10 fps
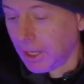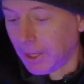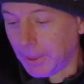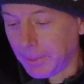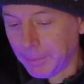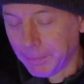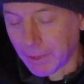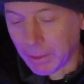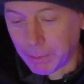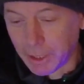Um,
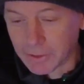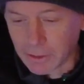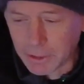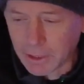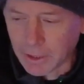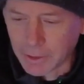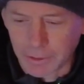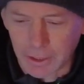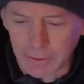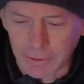but some of the other
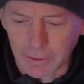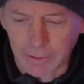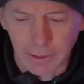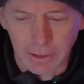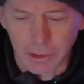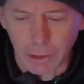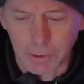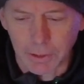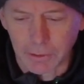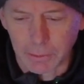things, let's let's jump
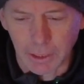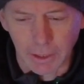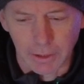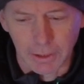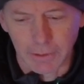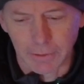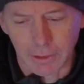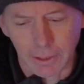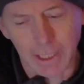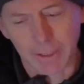into some of the other things that
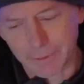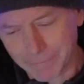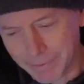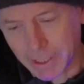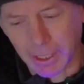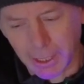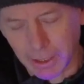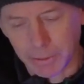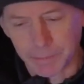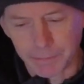are kind of
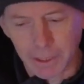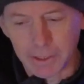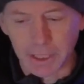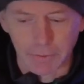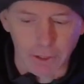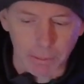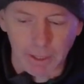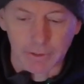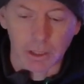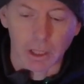um, different
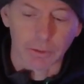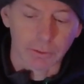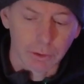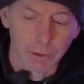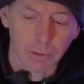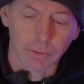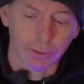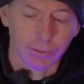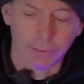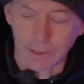about the goggles 2
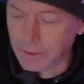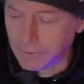versus the